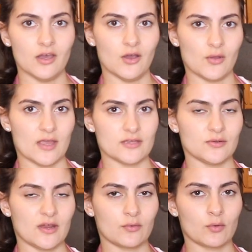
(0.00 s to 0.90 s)
Okay, so
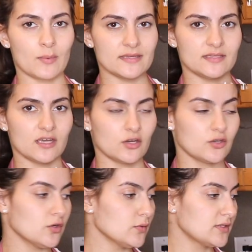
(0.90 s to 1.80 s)
now we're wasting
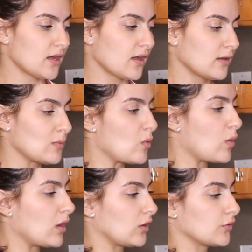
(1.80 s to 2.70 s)
no time.
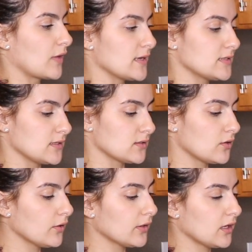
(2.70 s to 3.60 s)
While our rice is
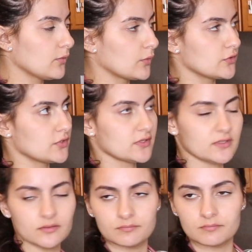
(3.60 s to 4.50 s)
cooking, we're
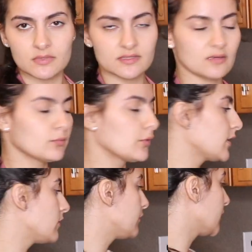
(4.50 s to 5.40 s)
just simmering over